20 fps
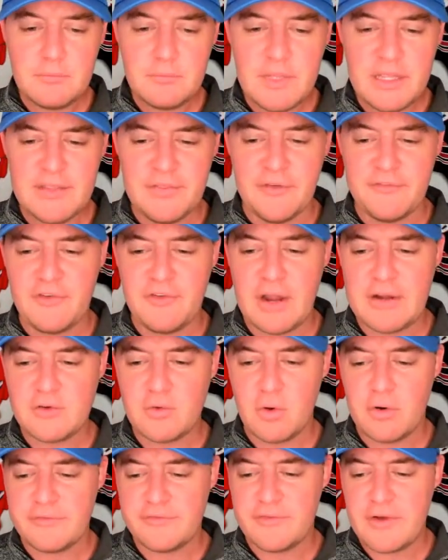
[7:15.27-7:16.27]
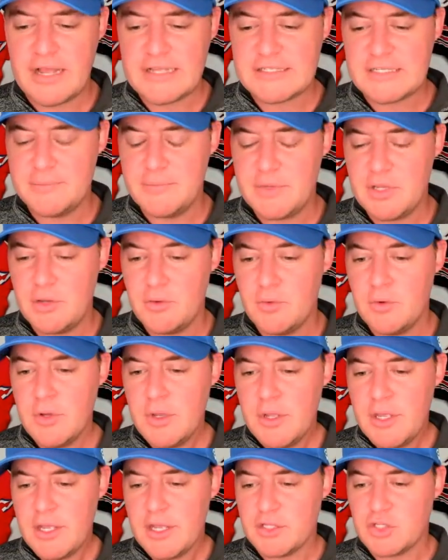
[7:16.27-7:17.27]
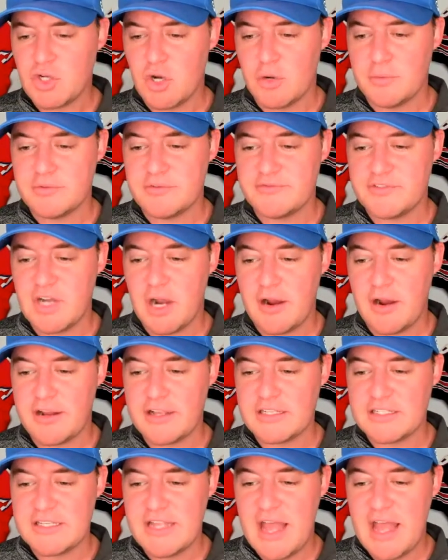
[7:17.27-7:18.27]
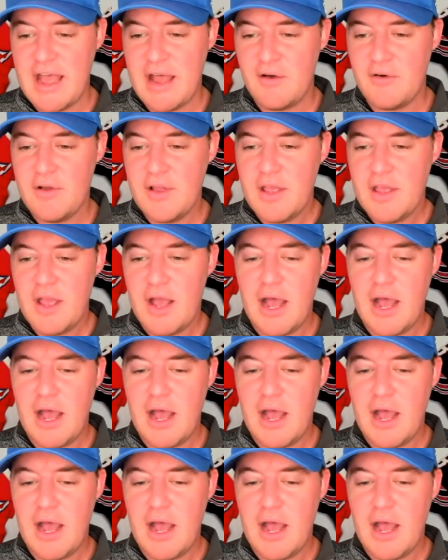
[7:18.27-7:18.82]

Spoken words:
in the front court for SMU in terms of targets now.